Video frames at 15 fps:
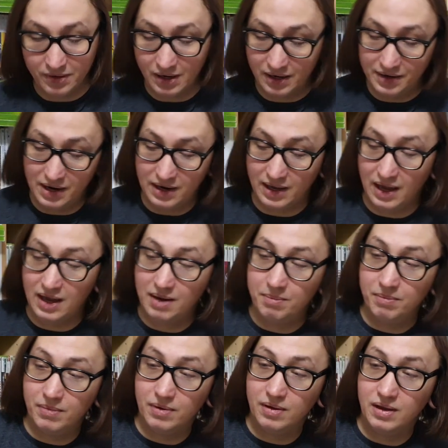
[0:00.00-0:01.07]
that game
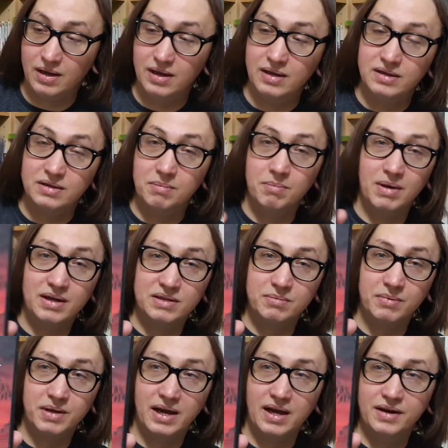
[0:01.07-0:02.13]
is Maximum
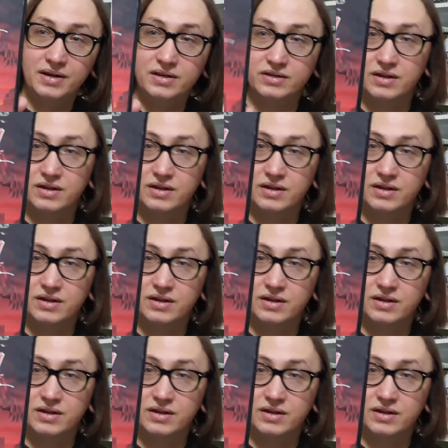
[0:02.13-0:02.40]
Carnage.